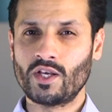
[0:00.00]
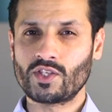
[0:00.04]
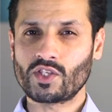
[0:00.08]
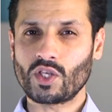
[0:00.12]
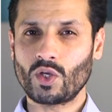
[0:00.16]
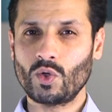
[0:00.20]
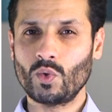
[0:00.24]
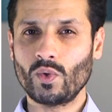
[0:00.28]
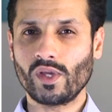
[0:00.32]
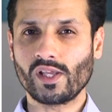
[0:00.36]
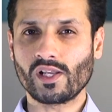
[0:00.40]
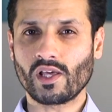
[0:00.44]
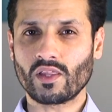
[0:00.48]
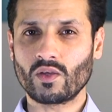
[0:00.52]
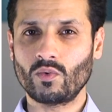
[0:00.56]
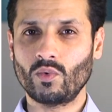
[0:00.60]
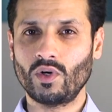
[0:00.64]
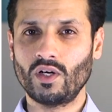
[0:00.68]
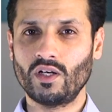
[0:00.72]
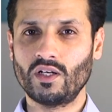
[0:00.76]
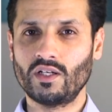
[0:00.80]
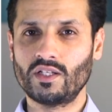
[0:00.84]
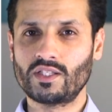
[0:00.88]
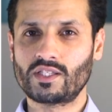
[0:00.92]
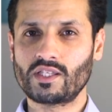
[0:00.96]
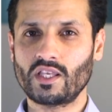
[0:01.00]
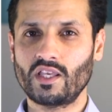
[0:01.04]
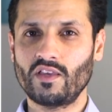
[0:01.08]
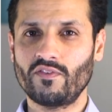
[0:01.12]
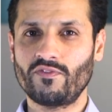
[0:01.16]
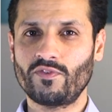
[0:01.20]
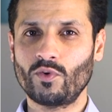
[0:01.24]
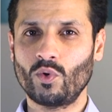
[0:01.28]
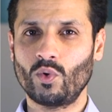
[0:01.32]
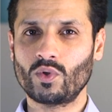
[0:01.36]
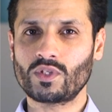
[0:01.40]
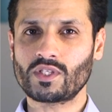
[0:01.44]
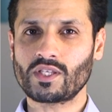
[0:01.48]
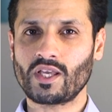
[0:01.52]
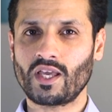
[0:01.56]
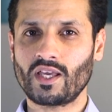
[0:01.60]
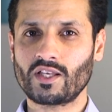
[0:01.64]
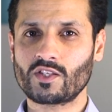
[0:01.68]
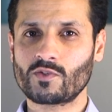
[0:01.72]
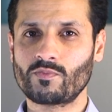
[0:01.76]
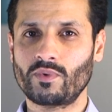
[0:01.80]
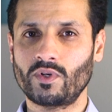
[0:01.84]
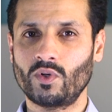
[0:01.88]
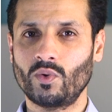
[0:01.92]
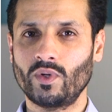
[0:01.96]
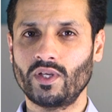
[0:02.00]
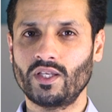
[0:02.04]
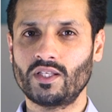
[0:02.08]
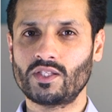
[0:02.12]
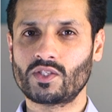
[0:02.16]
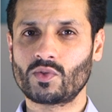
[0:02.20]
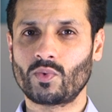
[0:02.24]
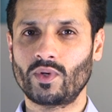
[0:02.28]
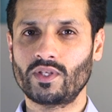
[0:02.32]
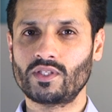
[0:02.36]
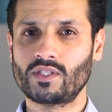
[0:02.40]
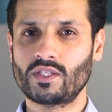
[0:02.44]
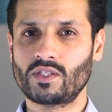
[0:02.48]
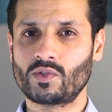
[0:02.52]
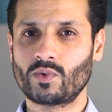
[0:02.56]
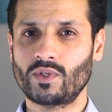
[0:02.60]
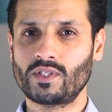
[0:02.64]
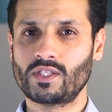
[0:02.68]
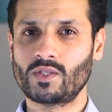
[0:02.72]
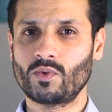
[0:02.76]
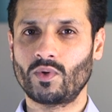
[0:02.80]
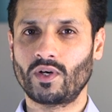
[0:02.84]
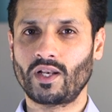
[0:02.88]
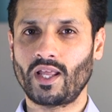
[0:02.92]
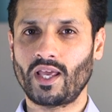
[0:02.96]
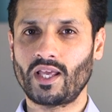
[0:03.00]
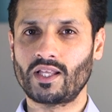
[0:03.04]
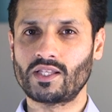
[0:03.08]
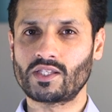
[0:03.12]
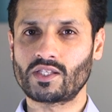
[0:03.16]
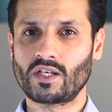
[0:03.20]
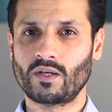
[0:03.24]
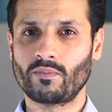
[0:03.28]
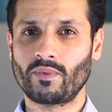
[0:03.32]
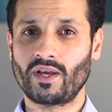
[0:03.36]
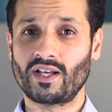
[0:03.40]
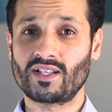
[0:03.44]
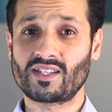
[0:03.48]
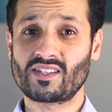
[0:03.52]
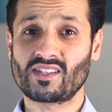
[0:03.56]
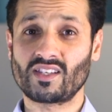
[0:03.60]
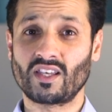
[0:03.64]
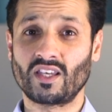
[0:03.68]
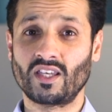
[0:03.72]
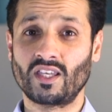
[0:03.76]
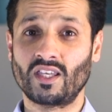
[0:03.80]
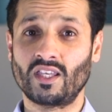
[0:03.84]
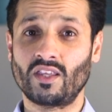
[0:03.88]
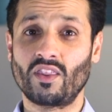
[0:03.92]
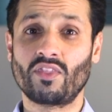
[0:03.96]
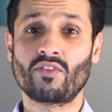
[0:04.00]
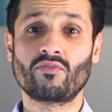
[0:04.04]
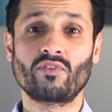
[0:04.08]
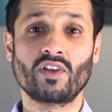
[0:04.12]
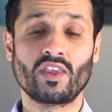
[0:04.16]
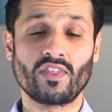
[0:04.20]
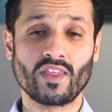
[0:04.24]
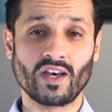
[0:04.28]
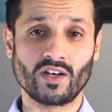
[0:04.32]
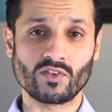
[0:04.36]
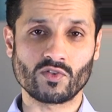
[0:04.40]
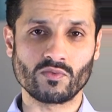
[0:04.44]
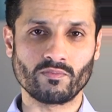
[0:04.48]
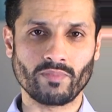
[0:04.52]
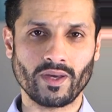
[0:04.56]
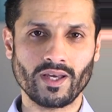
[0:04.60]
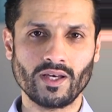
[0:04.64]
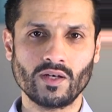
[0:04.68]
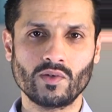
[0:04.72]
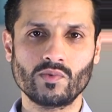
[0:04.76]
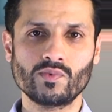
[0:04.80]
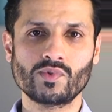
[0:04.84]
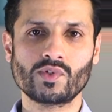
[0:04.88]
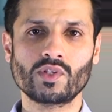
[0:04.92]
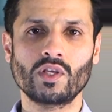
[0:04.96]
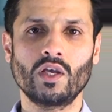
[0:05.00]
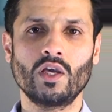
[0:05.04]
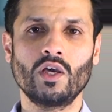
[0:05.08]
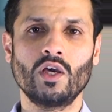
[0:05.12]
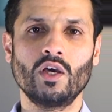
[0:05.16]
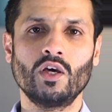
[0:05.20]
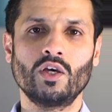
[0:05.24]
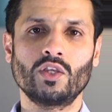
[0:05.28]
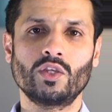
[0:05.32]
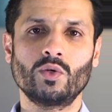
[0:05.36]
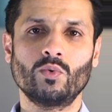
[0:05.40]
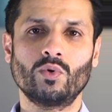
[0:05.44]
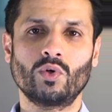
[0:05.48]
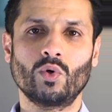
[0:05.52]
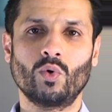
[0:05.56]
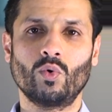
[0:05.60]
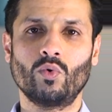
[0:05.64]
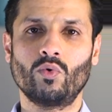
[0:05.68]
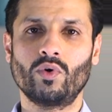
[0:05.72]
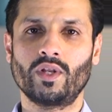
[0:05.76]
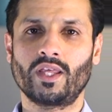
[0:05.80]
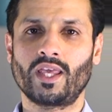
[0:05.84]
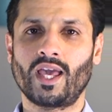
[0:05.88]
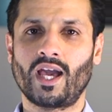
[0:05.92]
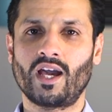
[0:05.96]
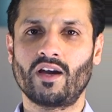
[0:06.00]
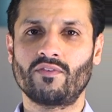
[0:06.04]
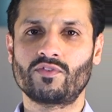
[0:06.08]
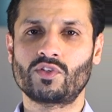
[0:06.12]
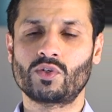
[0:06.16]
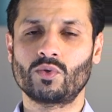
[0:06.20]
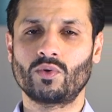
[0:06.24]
So in other words, if your tax bill in 2021 ends up as, say, £3,000, you would already have